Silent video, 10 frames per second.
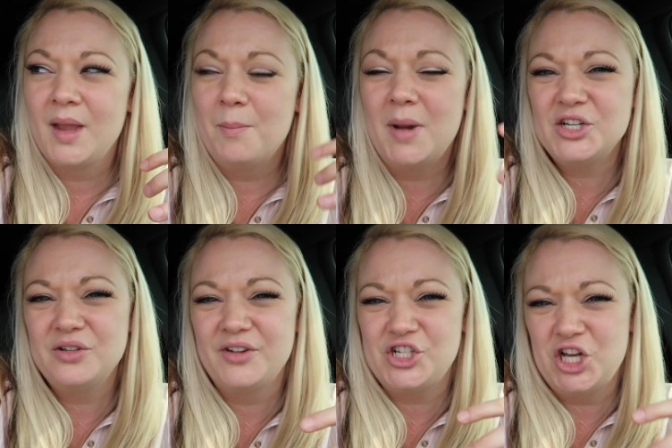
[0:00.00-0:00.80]
much
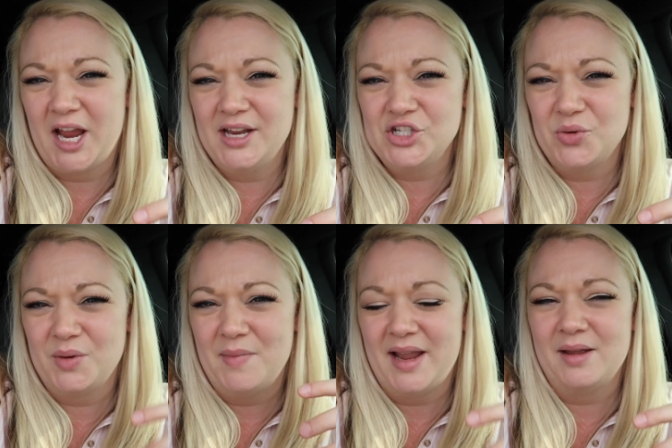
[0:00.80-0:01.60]
of a change it
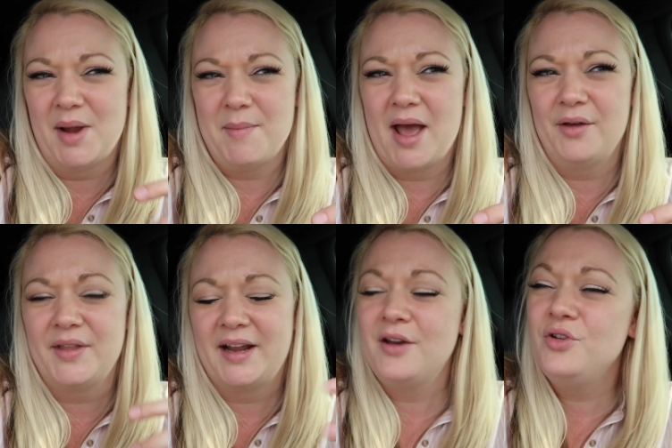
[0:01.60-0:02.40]
would make in my mouth.
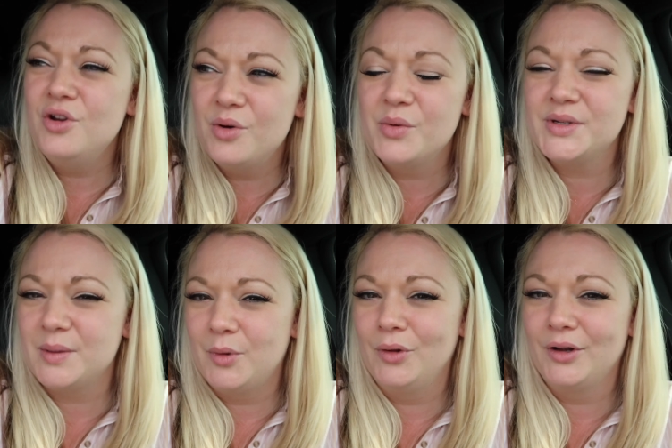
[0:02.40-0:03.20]
Like I knew it was a
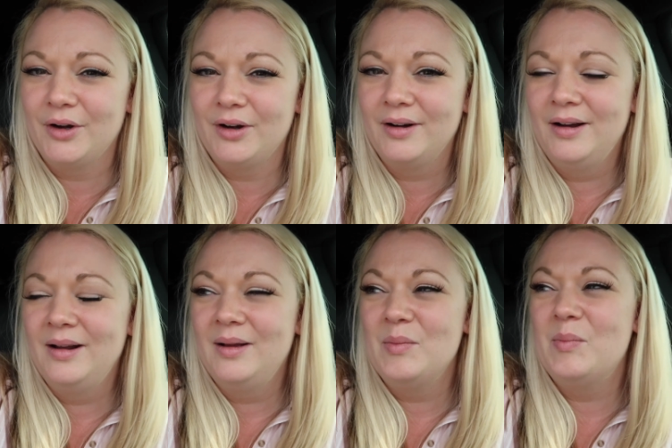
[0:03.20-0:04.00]
molar,
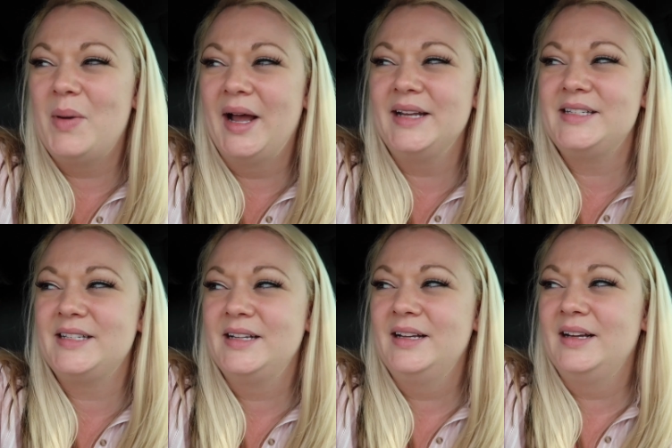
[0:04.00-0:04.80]

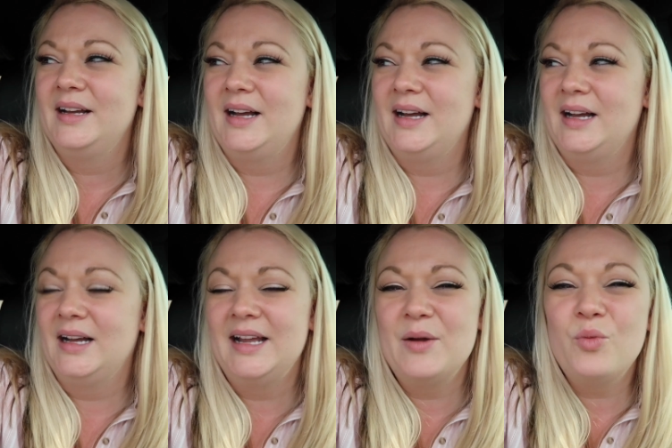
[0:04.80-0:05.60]
but
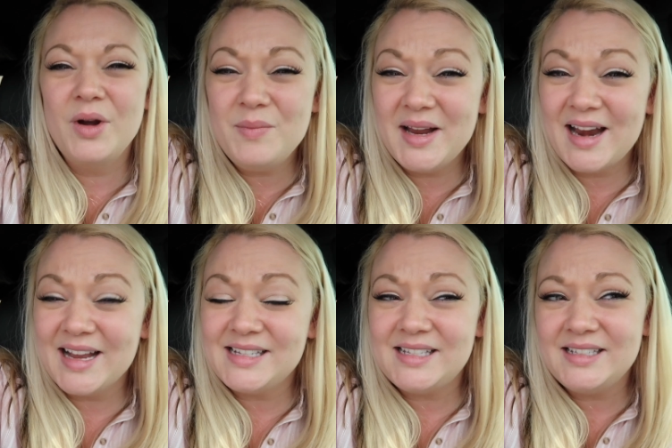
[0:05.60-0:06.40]
it would be
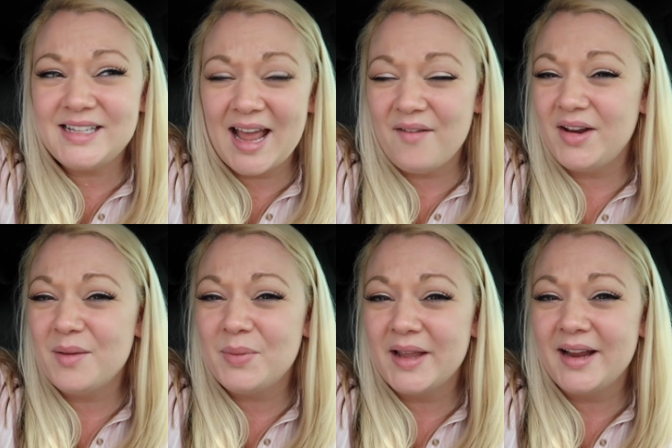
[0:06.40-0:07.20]
nice to have an
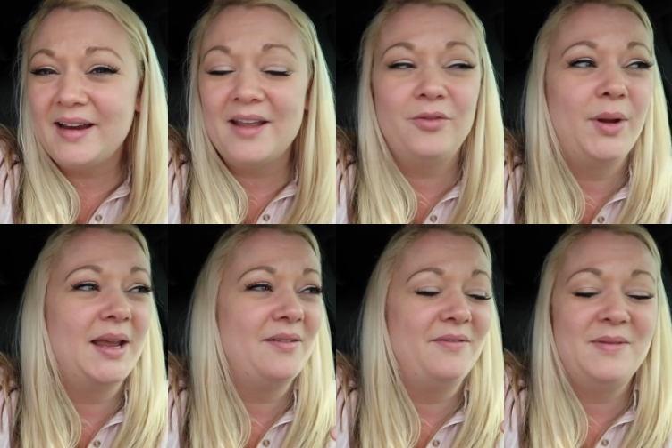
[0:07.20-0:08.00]
implant if we
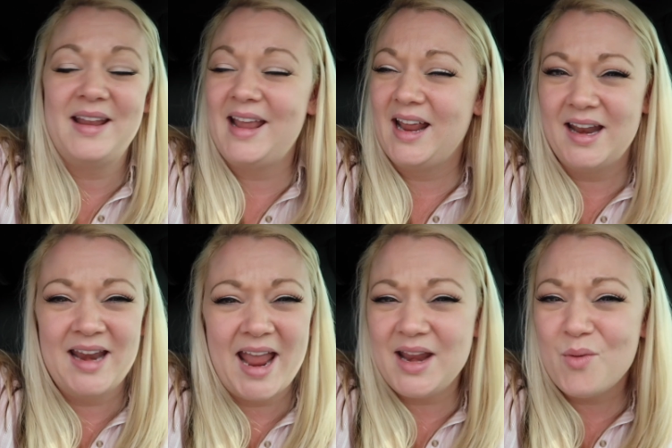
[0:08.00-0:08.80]
can in
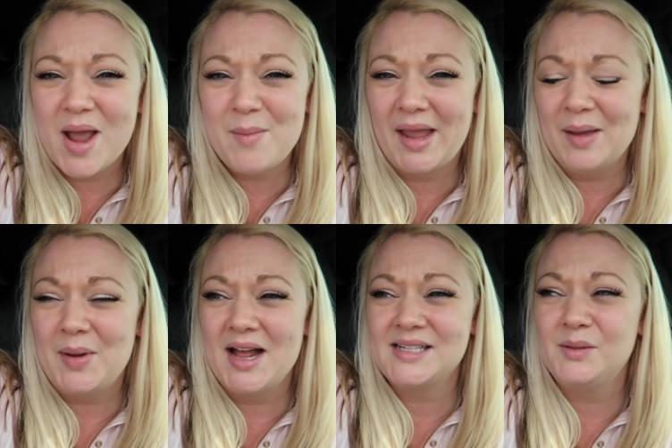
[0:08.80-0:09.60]
any way make it
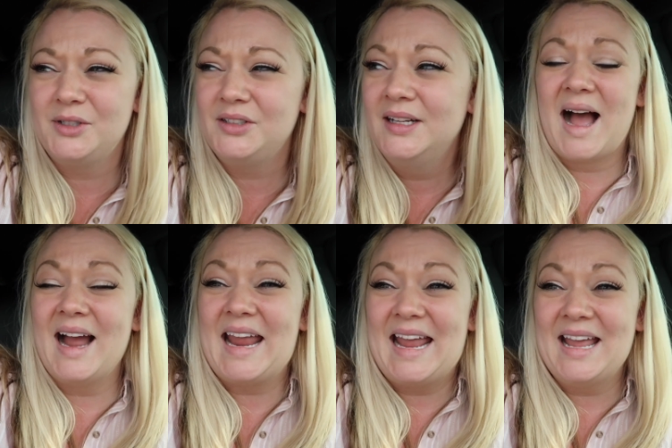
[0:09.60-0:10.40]
possible.
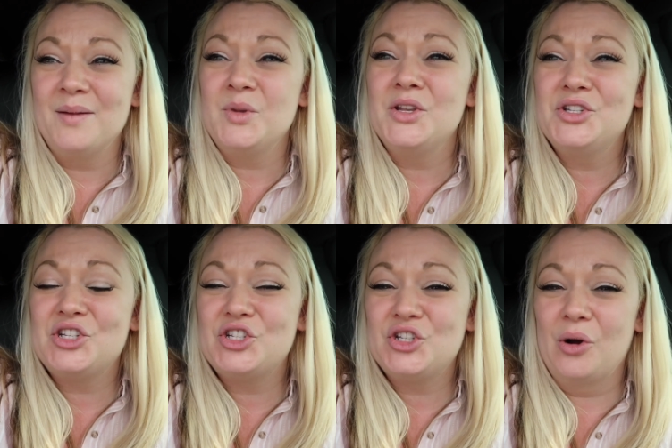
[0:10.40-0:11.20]
I am
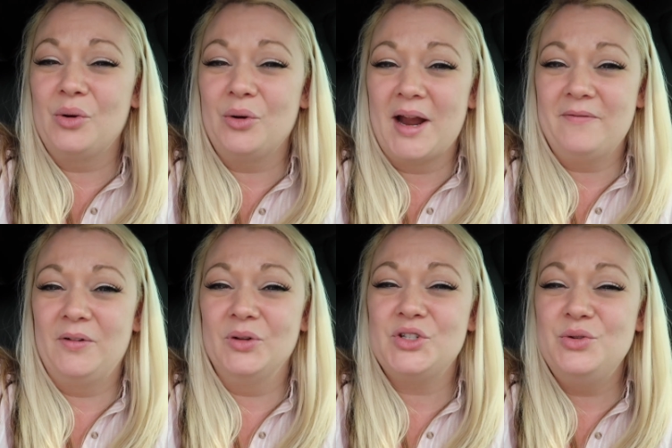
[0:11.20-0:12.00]
so
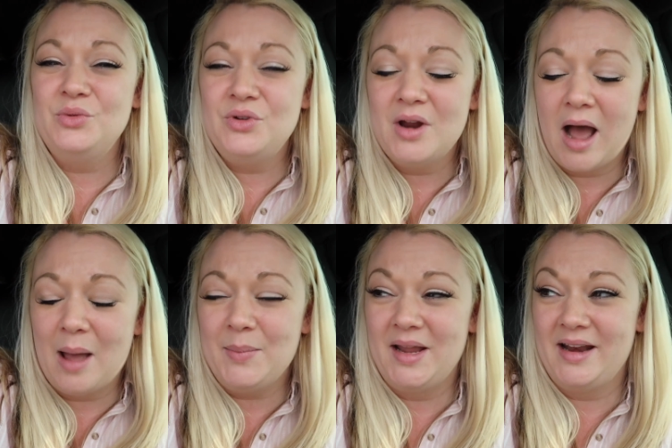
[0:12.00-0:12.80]
grateful to
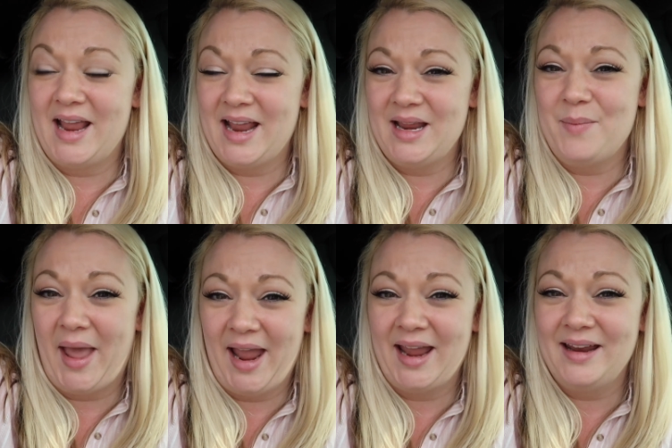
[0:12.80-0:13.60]
not be in any
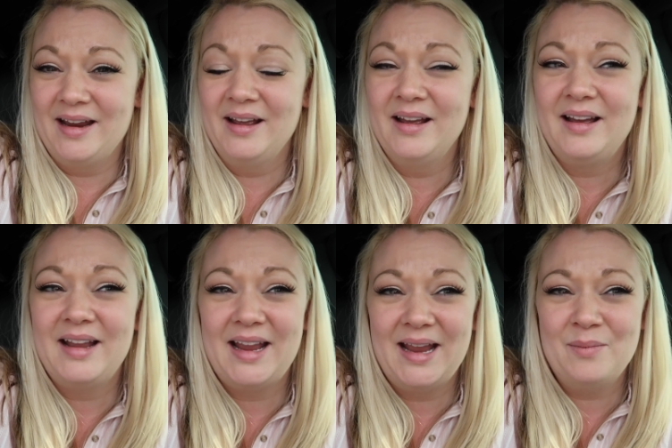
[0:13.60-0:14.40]
pain
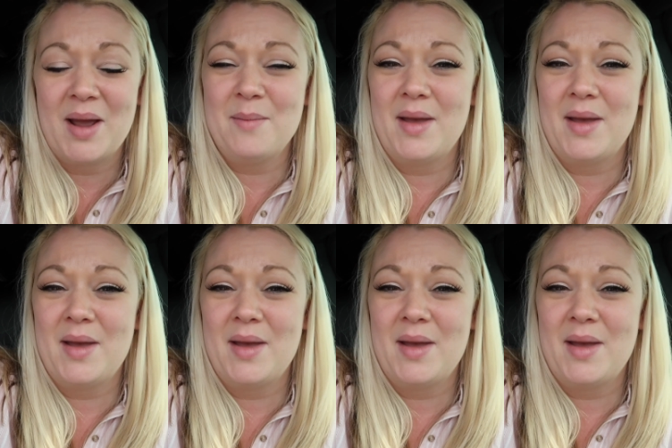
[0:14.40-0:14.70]
in my